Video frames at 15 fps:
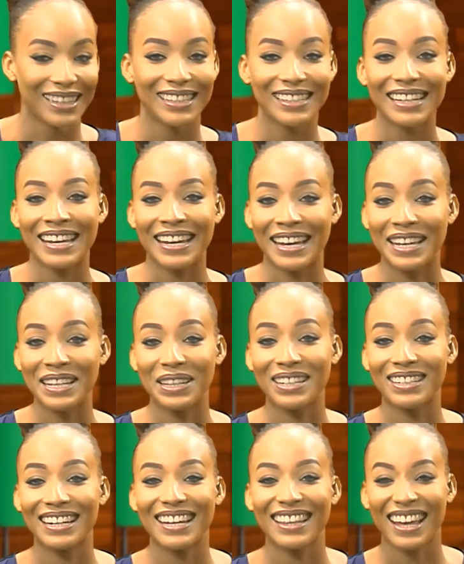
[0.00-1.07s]
See, eh, the
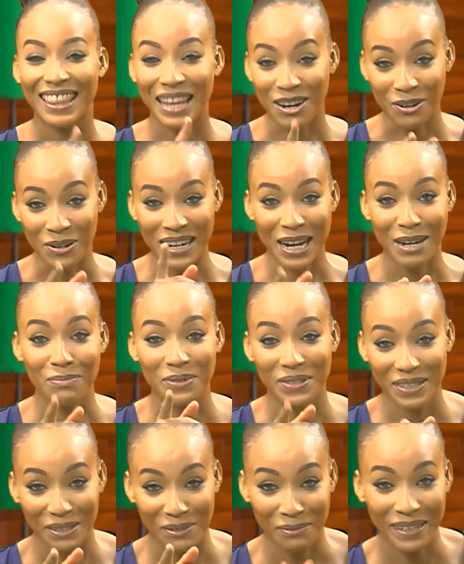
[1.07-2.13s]
day that that one
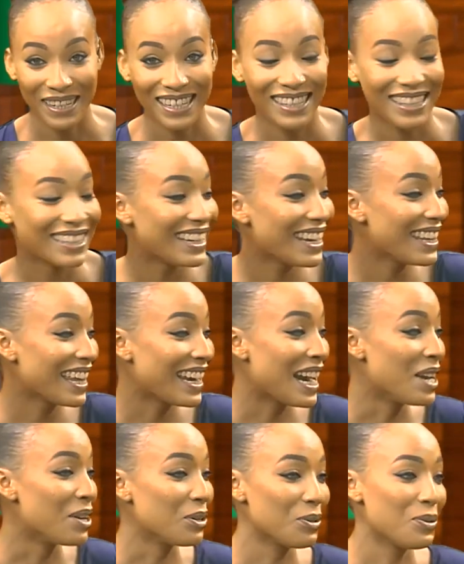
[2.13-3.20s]
happens to me is the day that
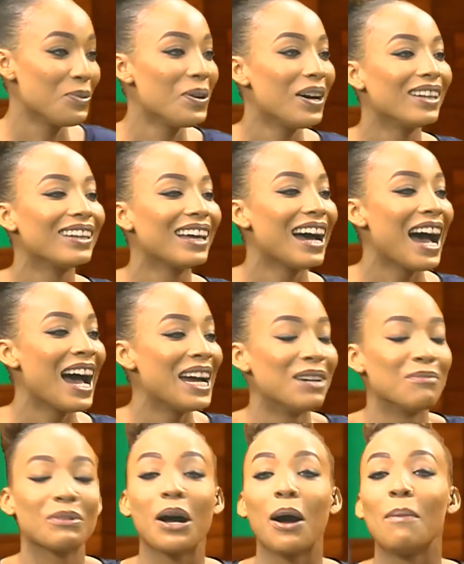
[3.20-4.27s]
I know that I
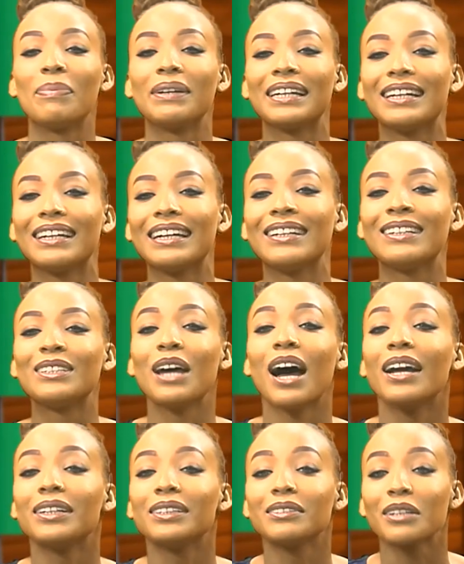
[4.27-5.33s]
am completely
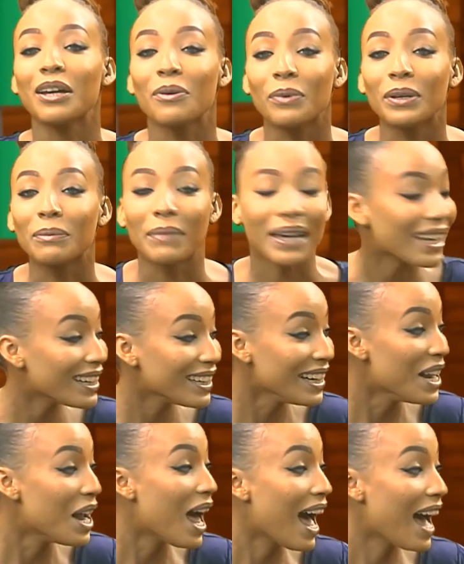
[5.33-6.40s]
done with men.
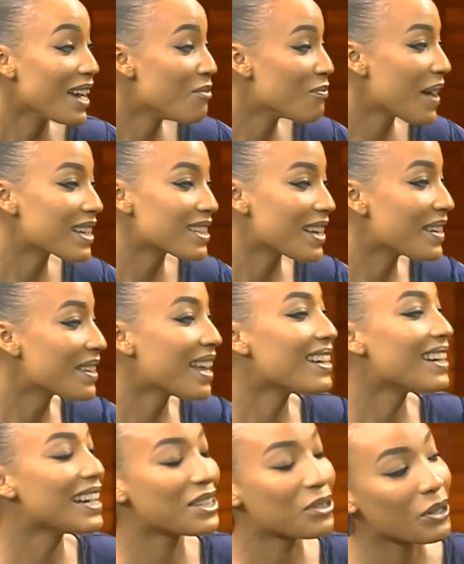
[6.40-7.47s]
I, in fact, I think
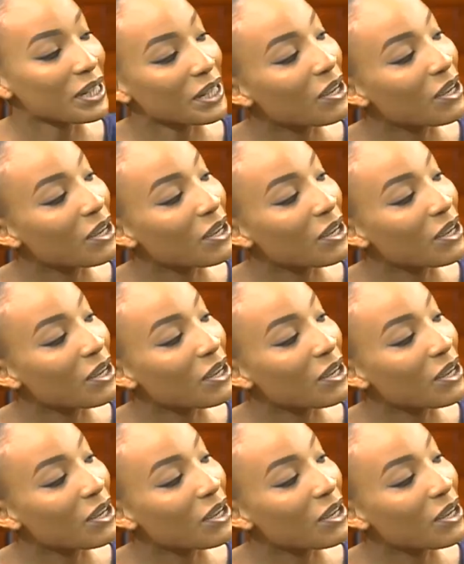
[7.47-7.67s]
that day has already